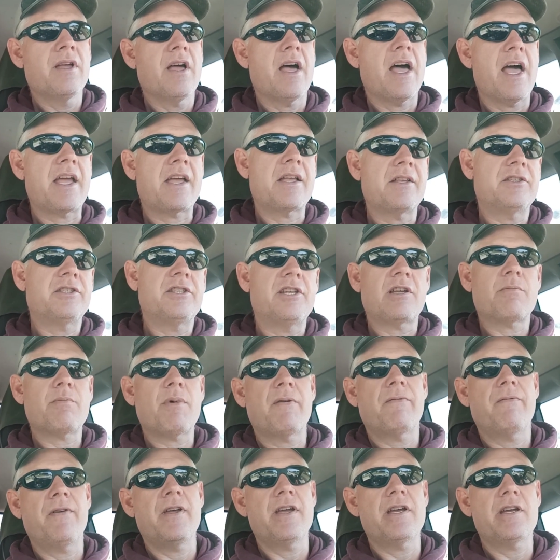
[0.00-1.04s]
I can stick my
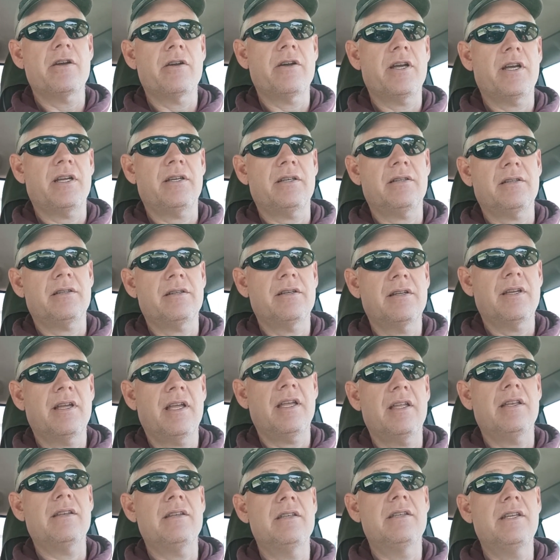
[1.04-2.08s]
finger in
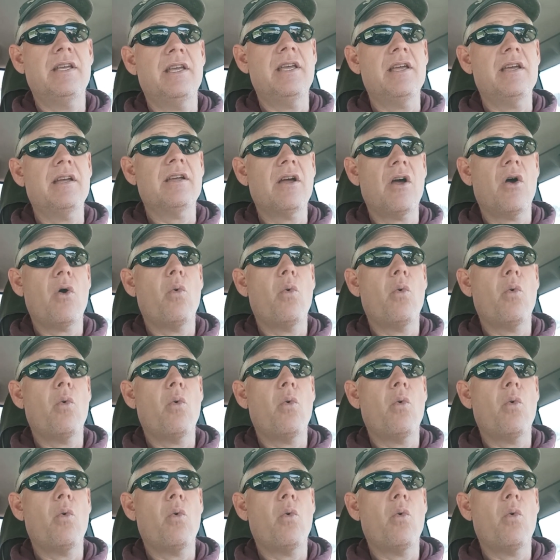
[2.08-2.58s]
and dig